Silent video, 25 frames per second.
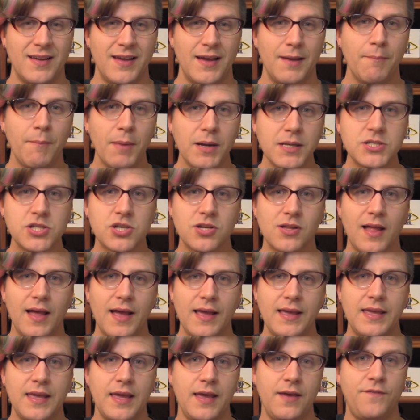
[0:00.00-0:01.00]
And much
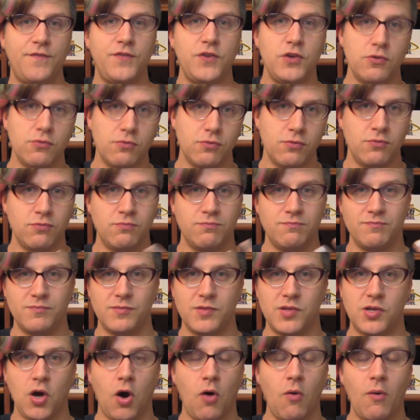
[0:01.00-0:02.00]
like if you
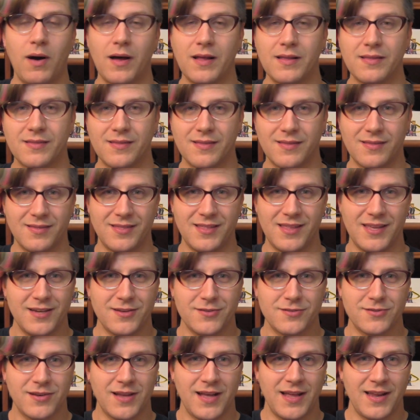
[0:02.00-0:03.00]
go on the
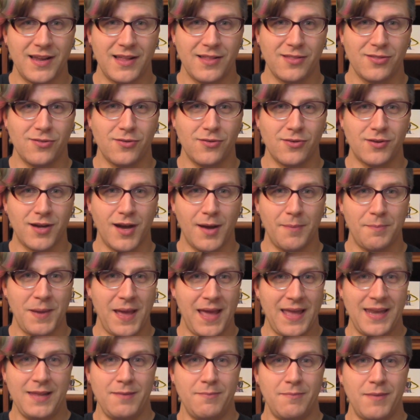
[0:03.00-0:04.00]
internet and look up
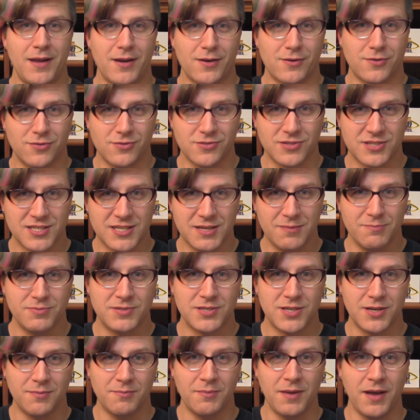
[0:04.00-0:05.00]
any medical
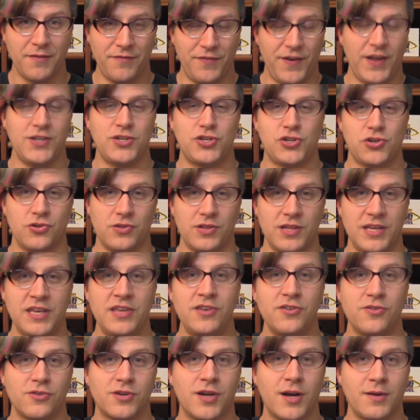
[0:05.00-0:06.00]
symptom, eventually
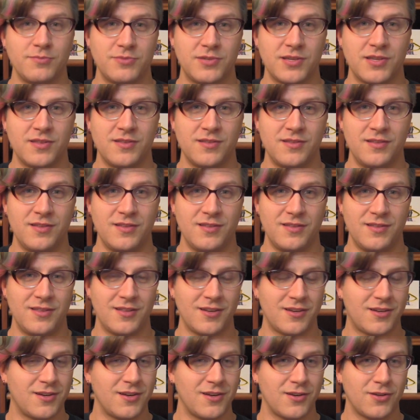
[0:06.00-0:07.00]
you'll come to
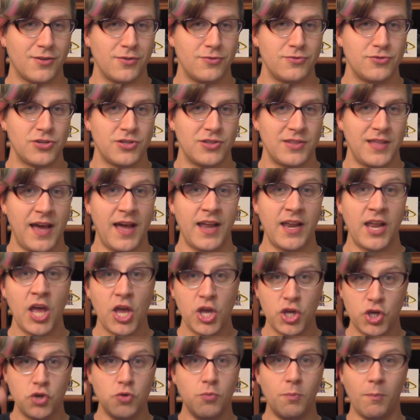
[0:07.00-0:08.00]
the conclusion that
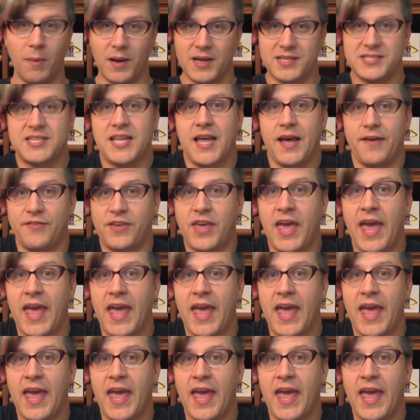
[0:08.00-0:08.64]
you must have